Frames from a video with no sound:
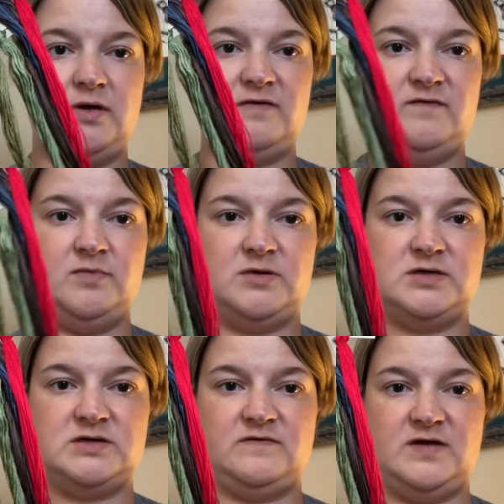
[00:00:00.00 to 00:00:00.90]
have very
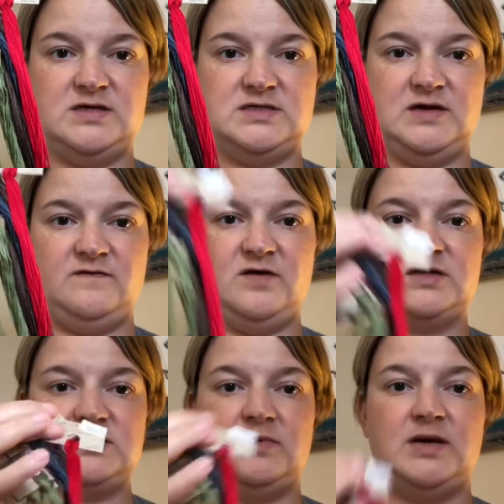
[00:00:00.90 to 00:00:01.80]
much fancy
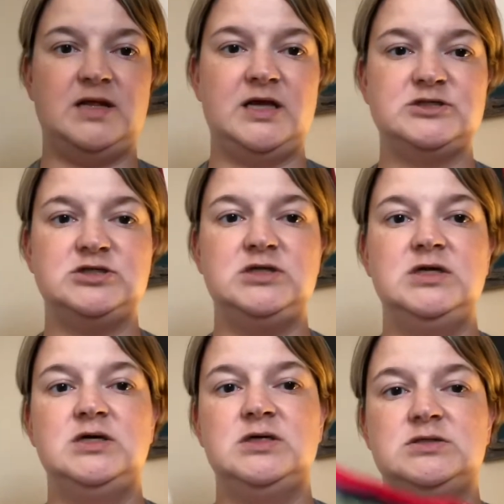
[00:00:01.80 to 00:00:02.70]
floss in my collection,
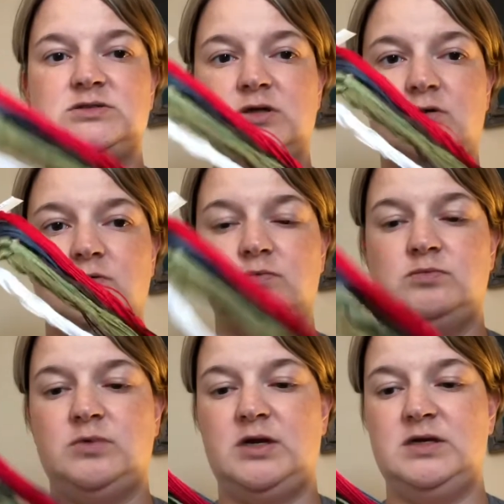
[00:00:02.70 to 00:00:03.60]
so
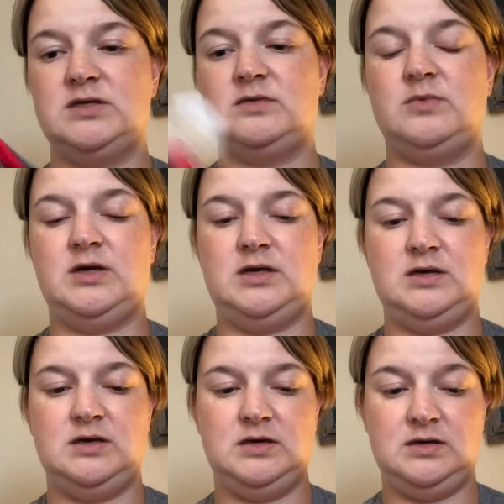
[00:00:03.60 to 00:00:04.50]
anytime
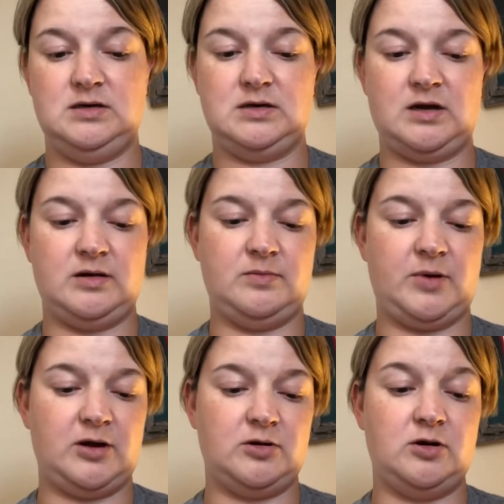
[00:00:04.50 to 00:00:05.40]
a
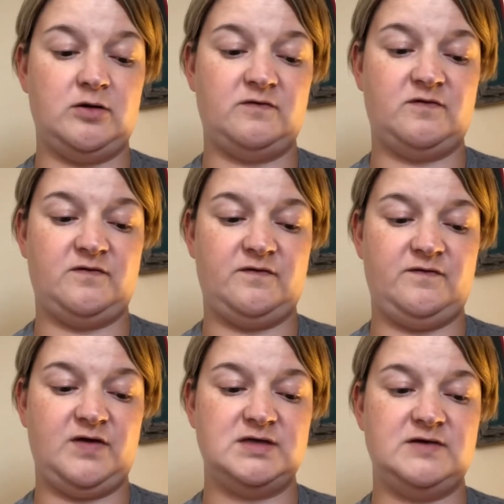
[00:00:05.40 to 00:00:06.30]
pattern calls for
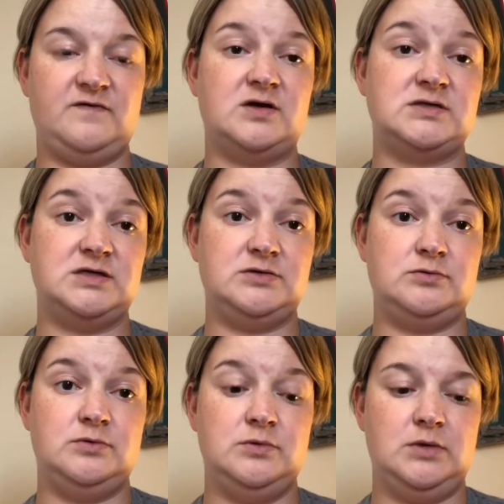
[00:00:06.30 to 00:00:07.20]
fancy floss, I do
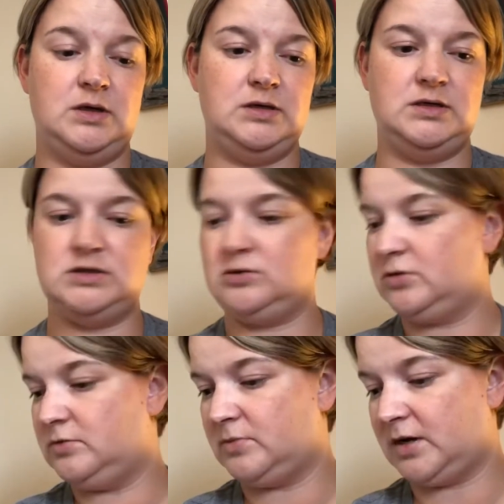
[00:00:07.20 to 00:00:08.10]
need to go
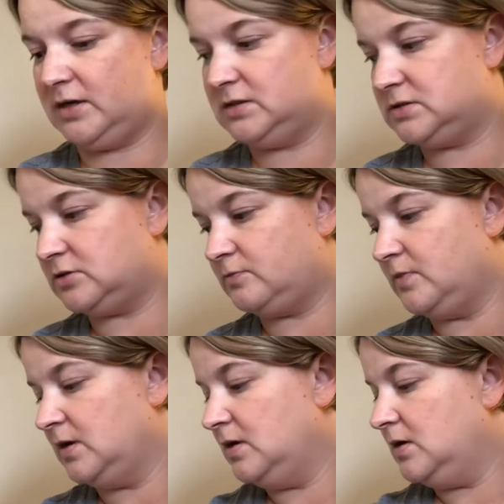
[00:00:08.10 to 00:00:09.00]
out and buy it. So
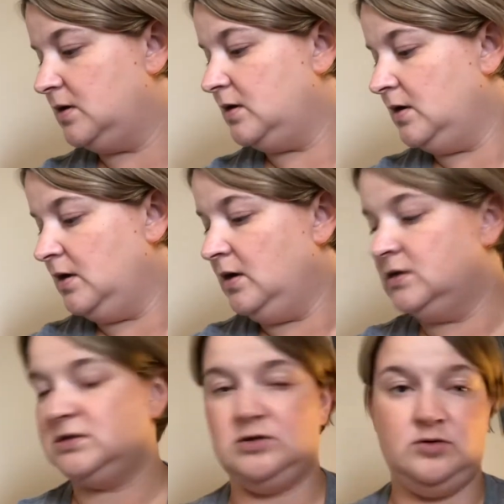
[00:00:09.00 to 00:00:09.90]

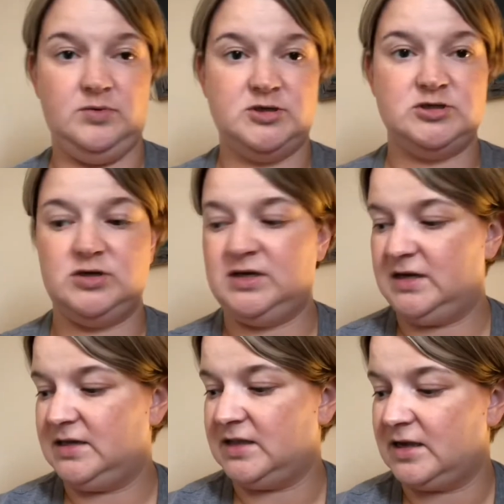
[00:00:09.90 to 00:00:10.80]
slowly but surely
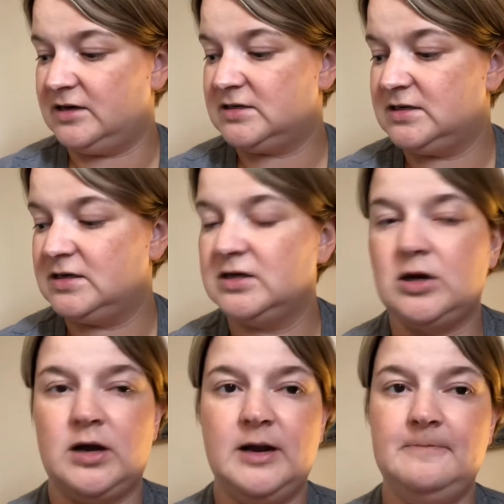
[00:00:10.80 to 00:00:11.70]
getting that
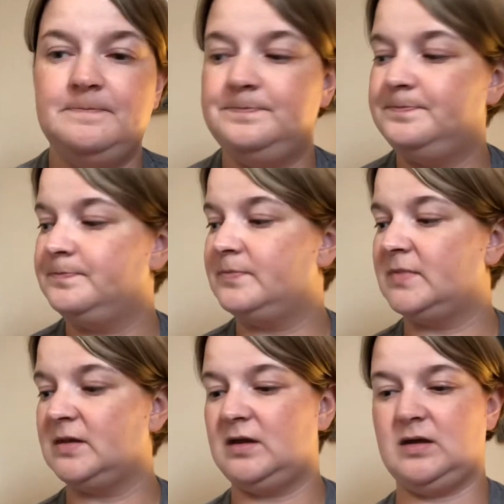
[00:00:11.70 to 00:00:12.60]
caught up.
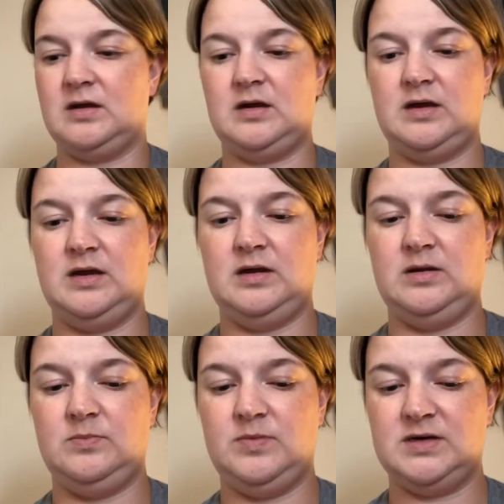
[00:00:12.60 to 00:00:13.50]

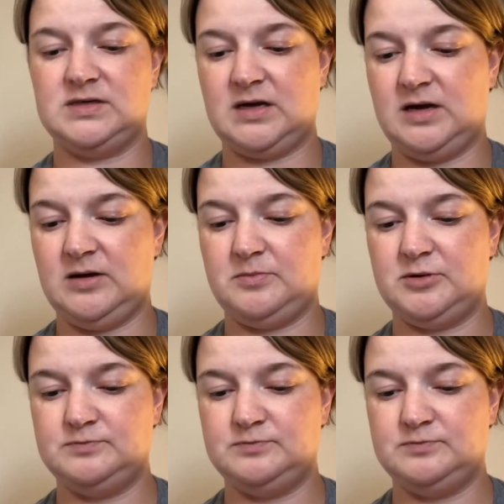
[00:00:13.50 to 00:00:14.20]
I picked up